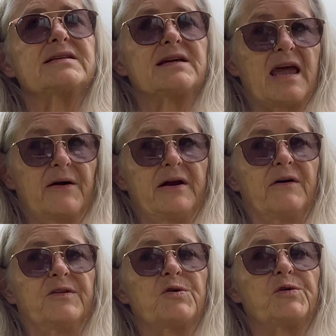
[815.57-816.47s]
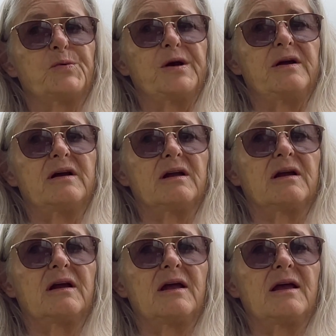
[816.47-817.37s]
carry on the good work
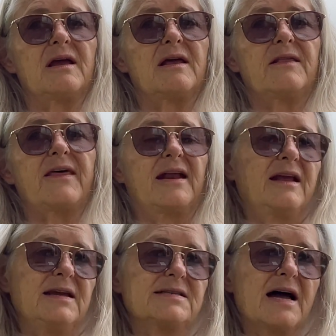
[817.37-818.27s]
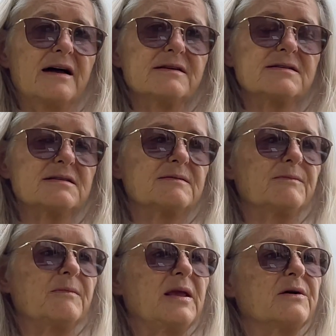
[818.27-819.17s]
that he does,
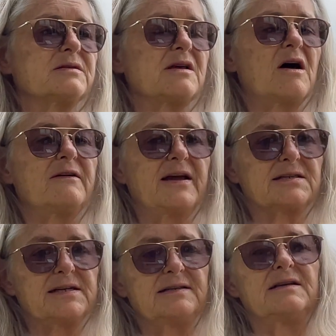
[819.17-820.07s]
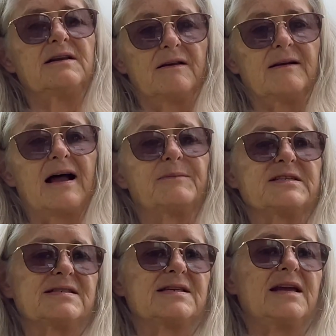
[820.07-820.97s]
because I've actually come
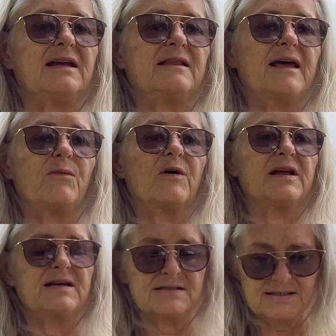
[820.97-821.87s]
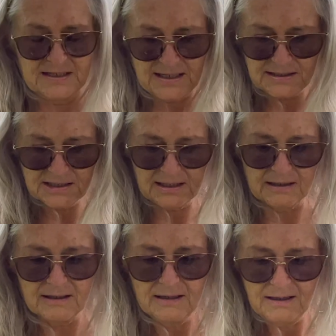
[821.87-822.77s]
to see that what he is
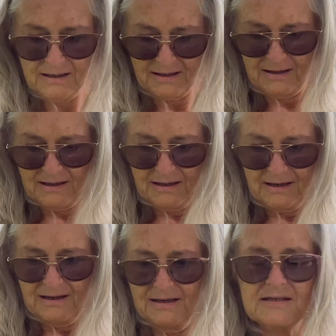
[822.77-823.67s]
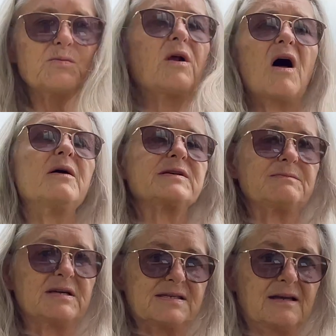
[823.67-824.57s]
teaching is what I was
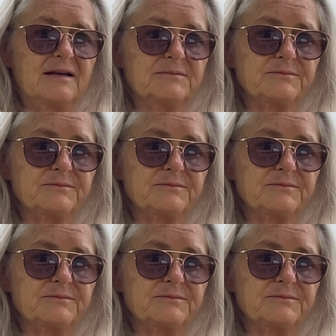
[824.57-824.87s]
missing